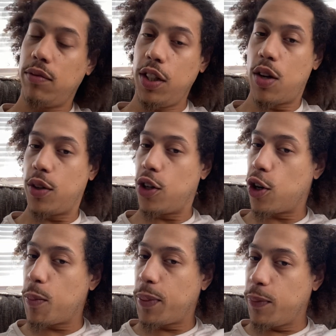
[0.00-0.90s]

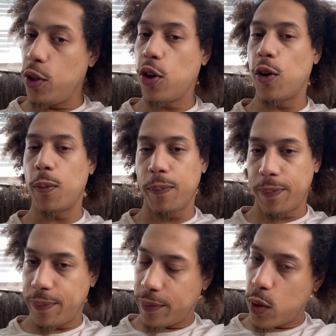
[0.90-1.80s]
Europe,
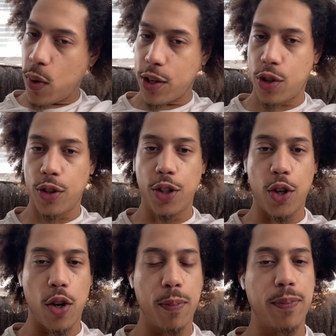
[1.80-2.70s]
Western
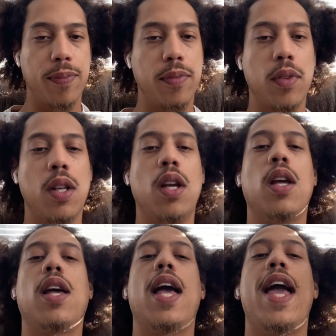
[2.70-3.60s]
Europe,
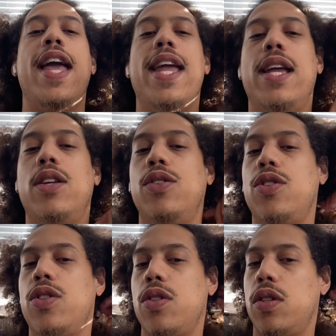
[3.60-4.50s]
and